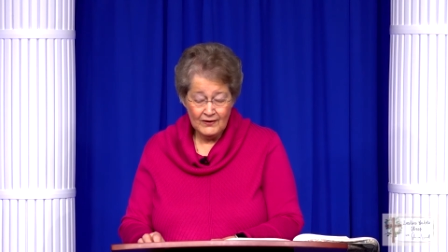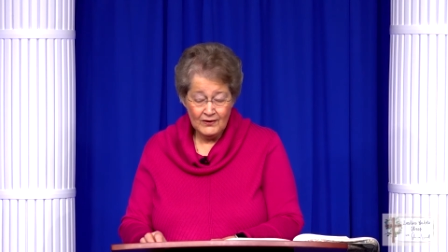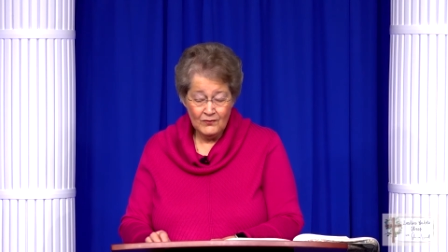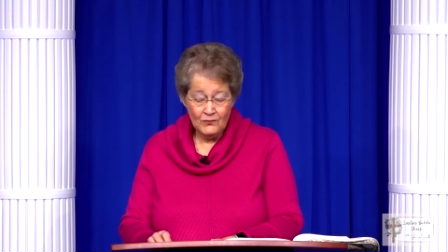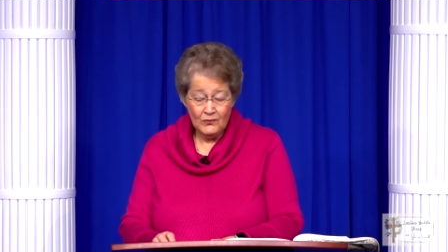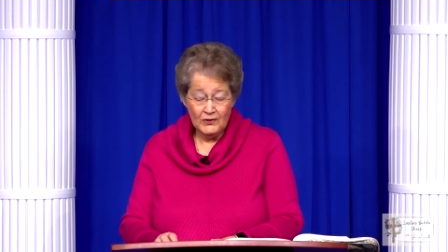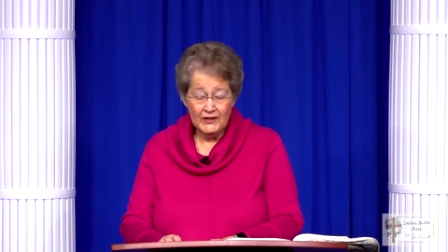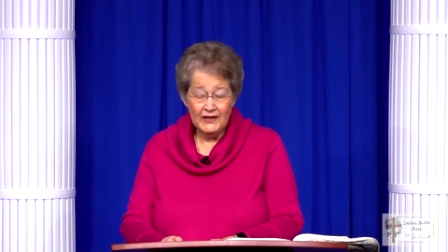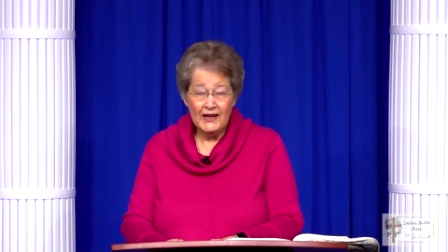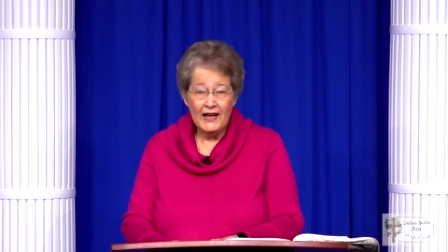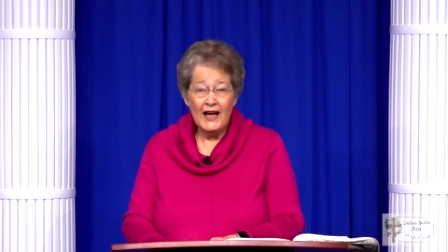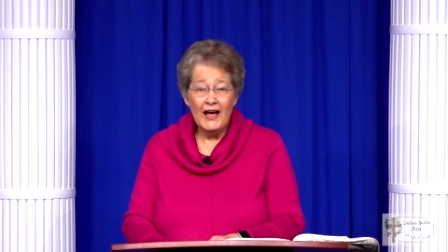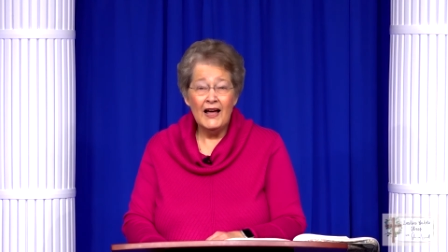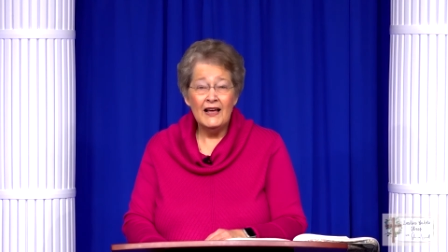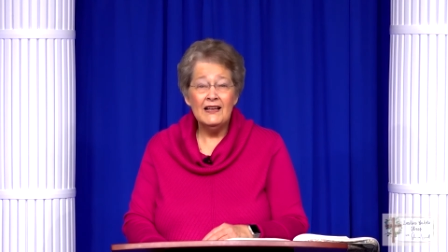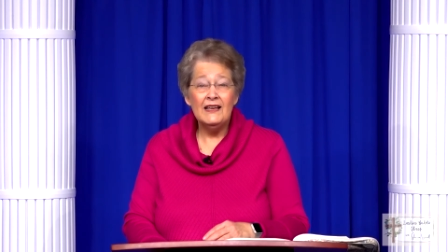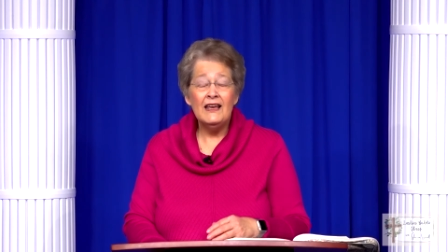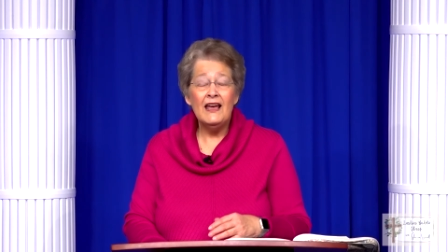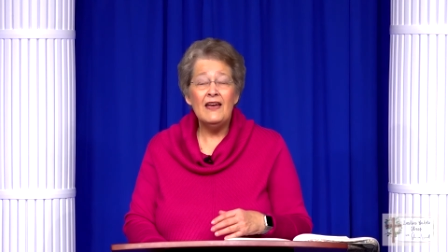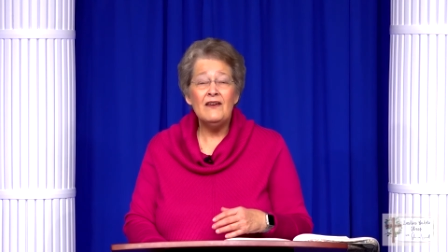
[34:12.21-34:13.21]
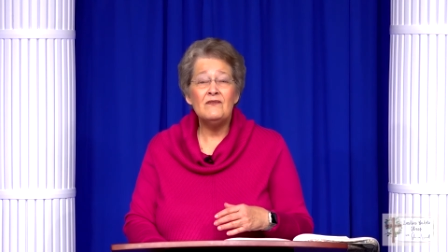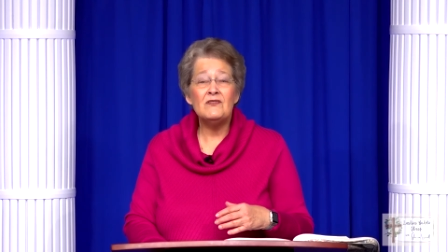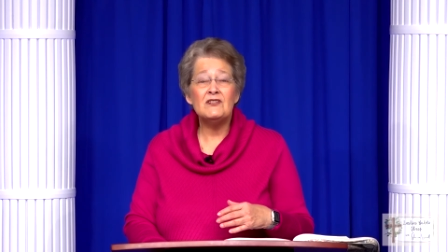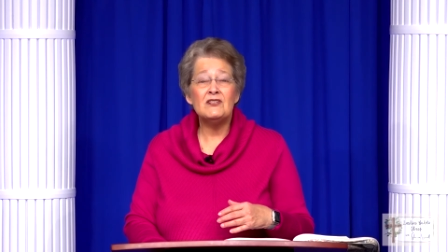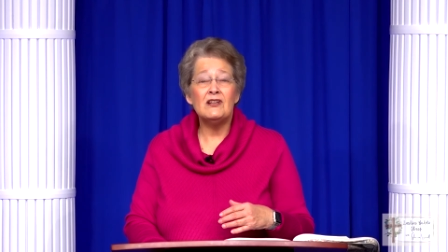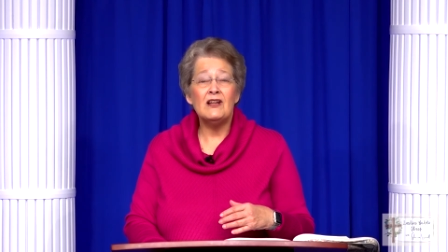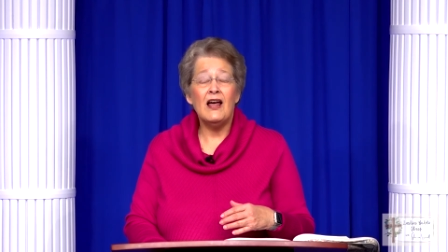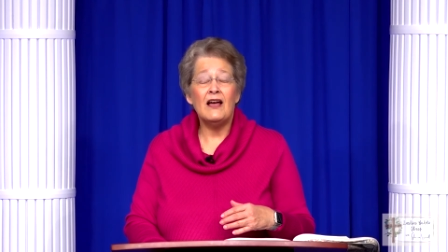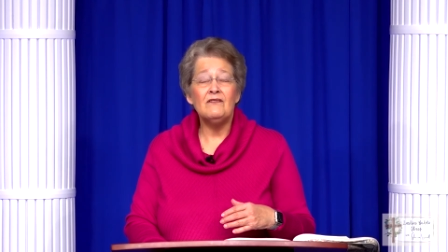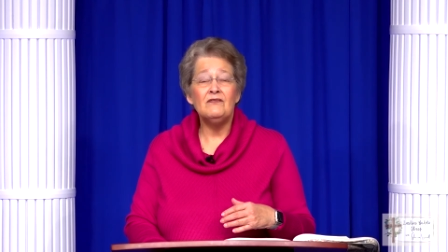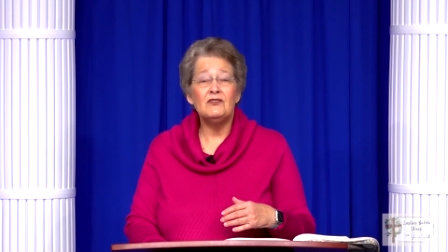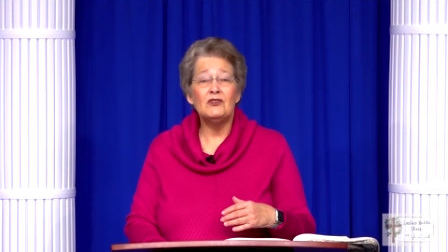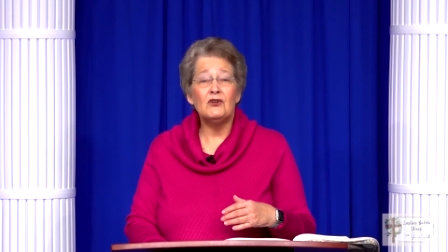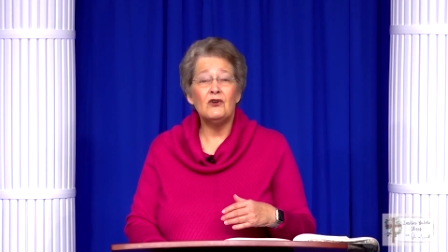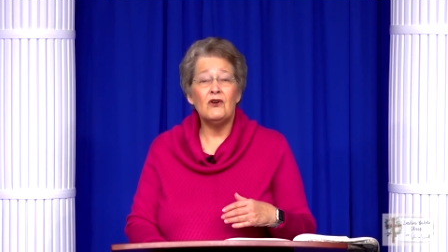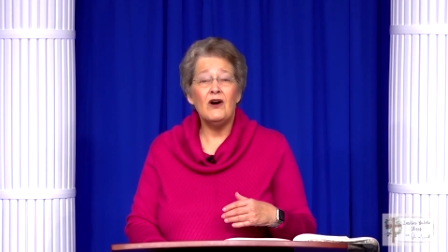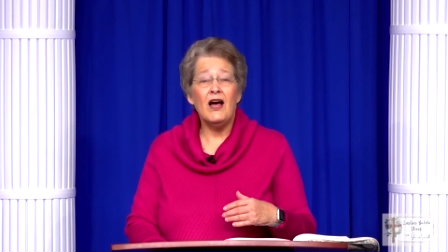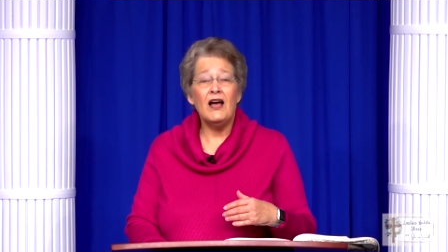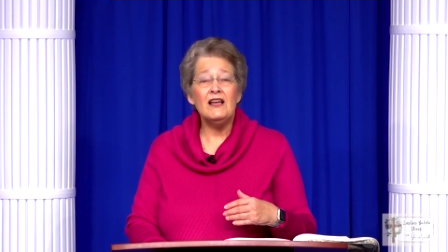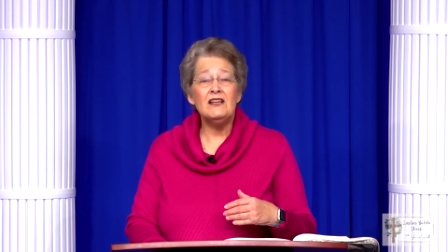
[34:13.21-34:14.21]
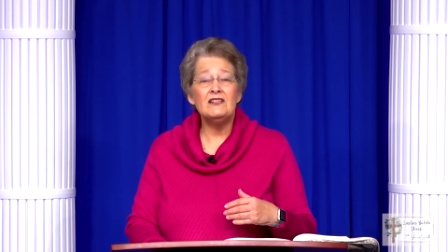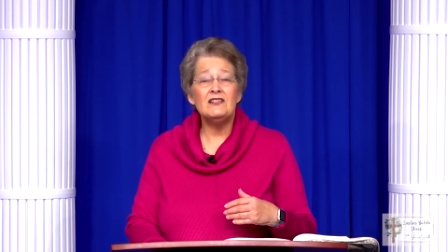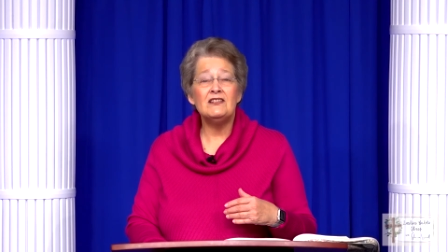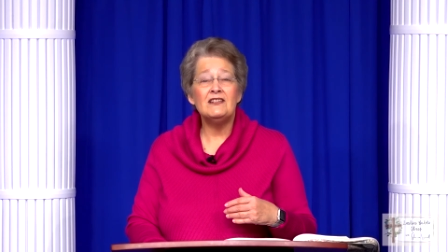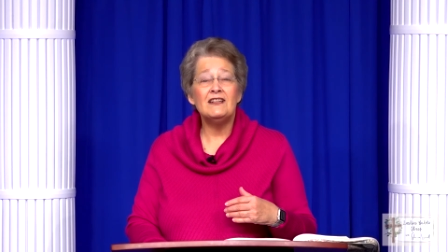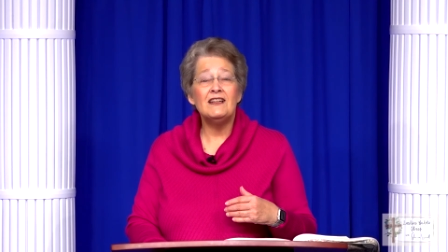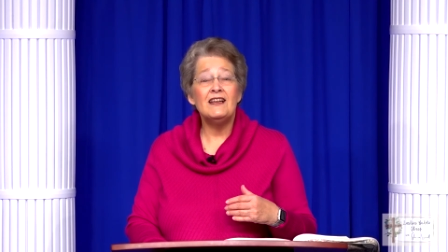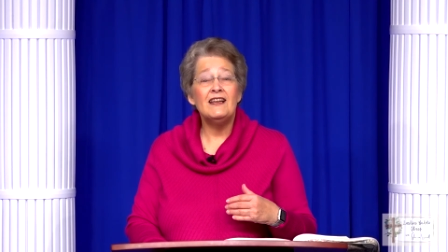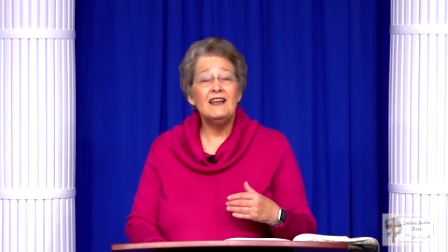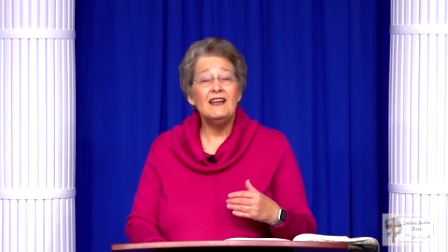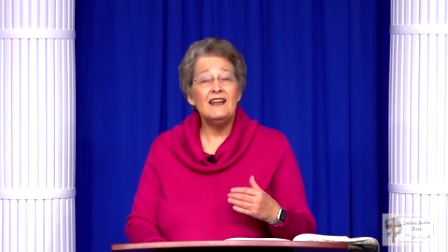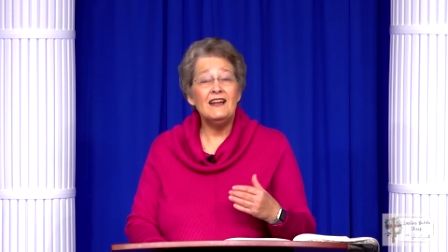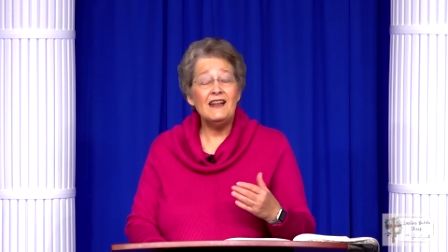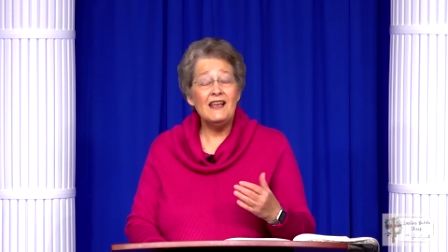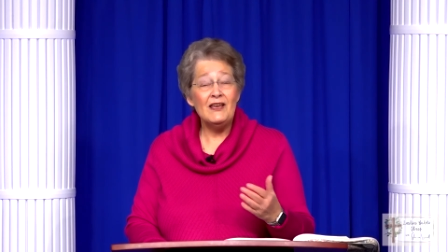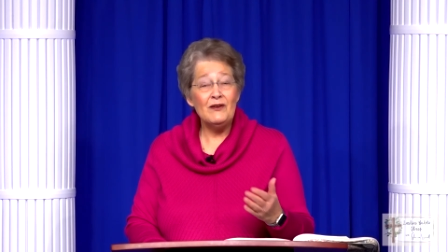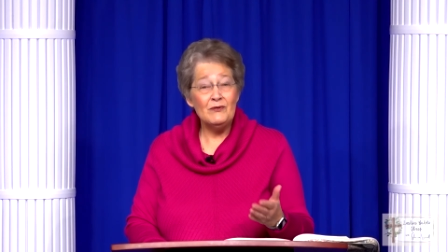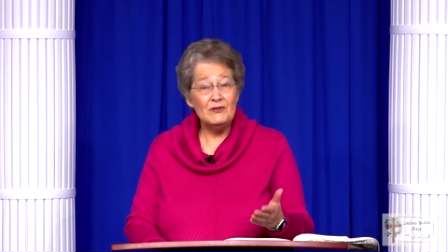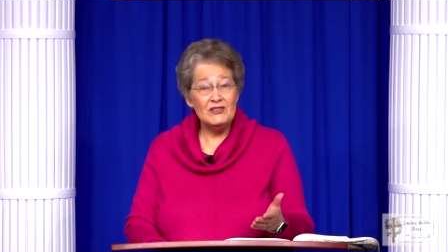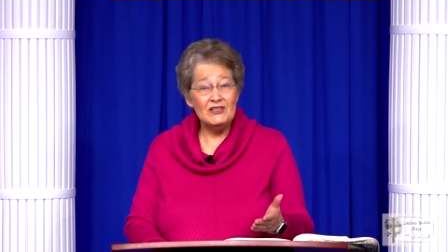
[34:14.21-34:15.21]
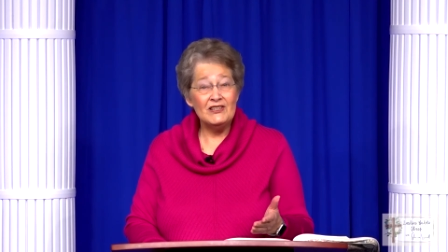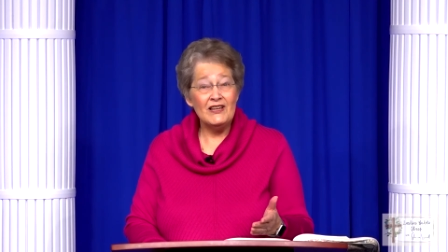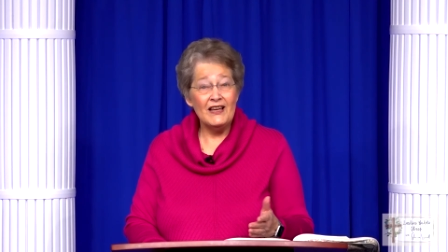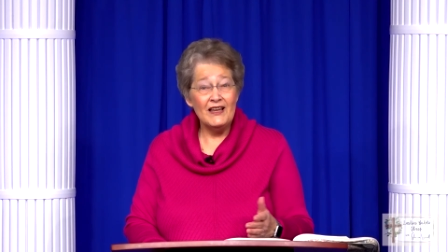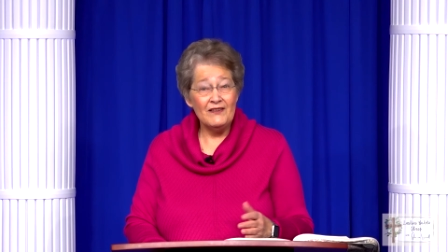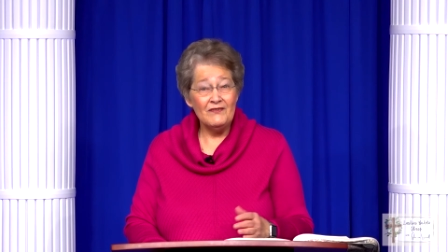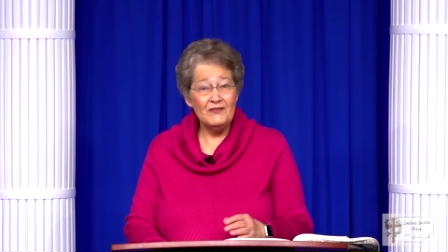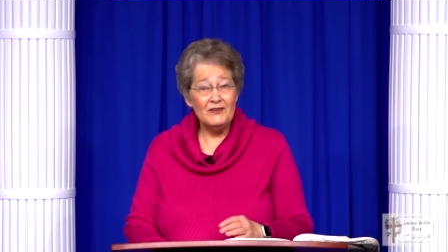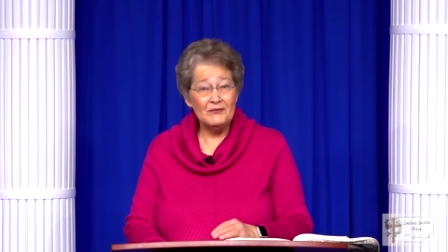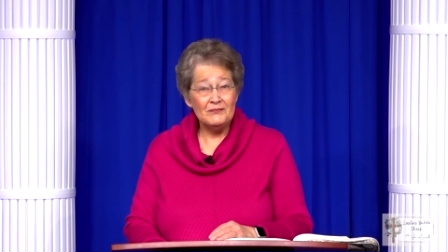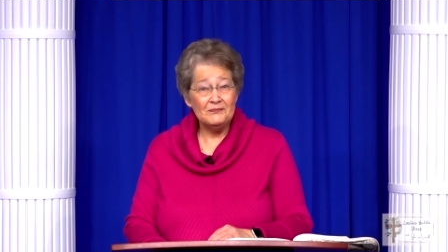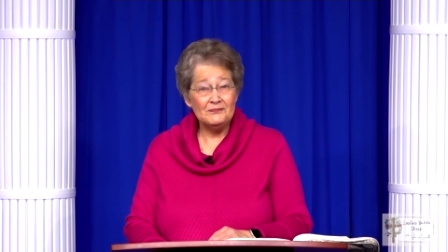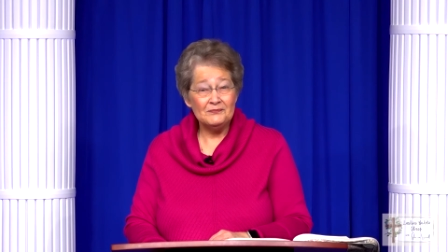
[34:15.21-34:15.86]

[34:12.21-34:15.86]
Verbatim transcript: Well, Guy gave his life to Christ, and he was saved.